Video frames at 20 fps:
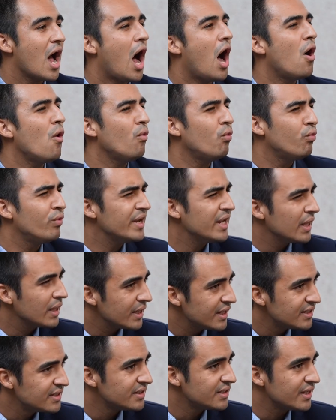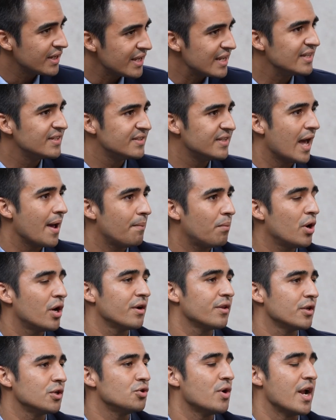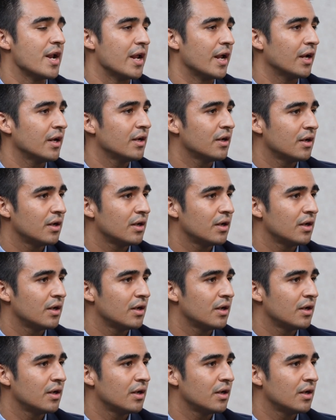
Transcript: How realistic is that part of the training?